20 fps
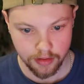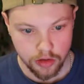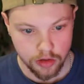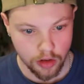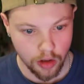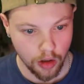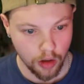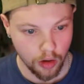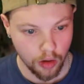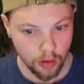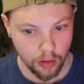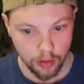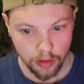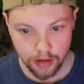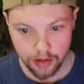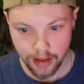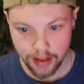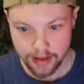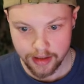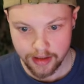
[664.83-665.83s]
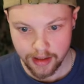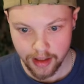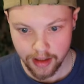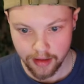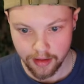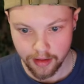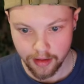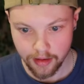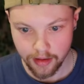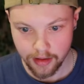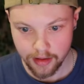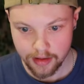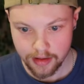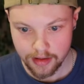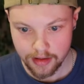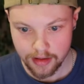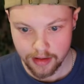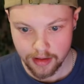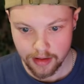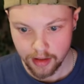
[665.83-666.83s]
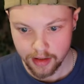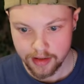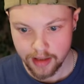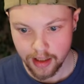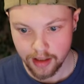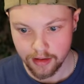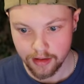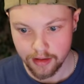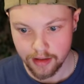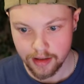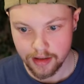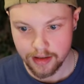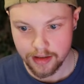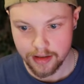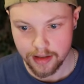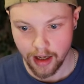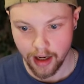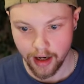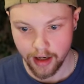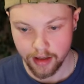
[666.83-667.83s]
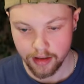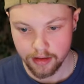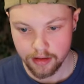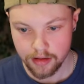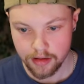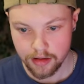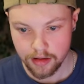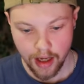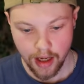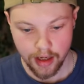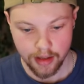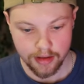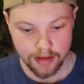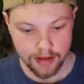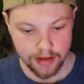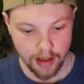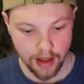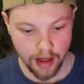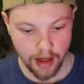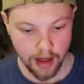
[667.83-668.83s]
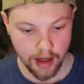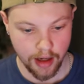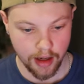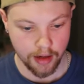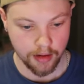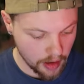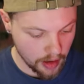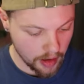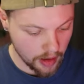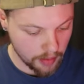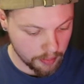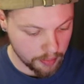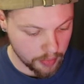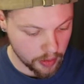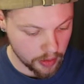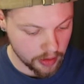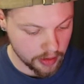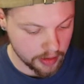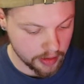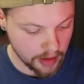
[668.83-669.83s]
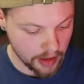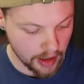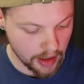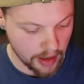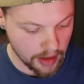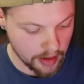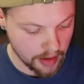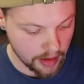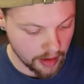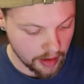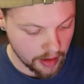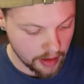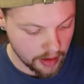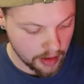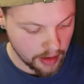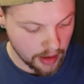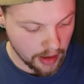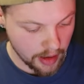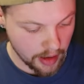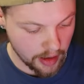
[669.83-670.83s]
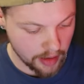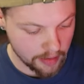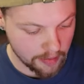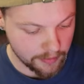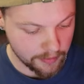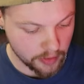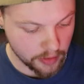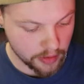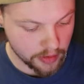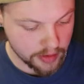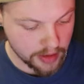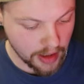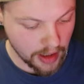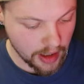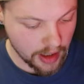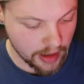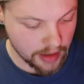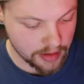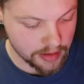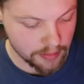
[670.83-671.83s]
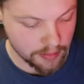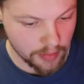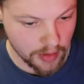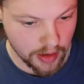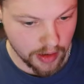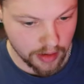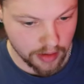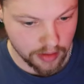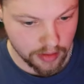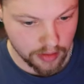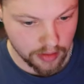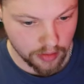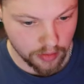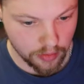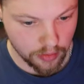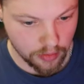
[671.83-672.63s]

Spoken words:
So let's take this, let's take these signs and say, put an advertisement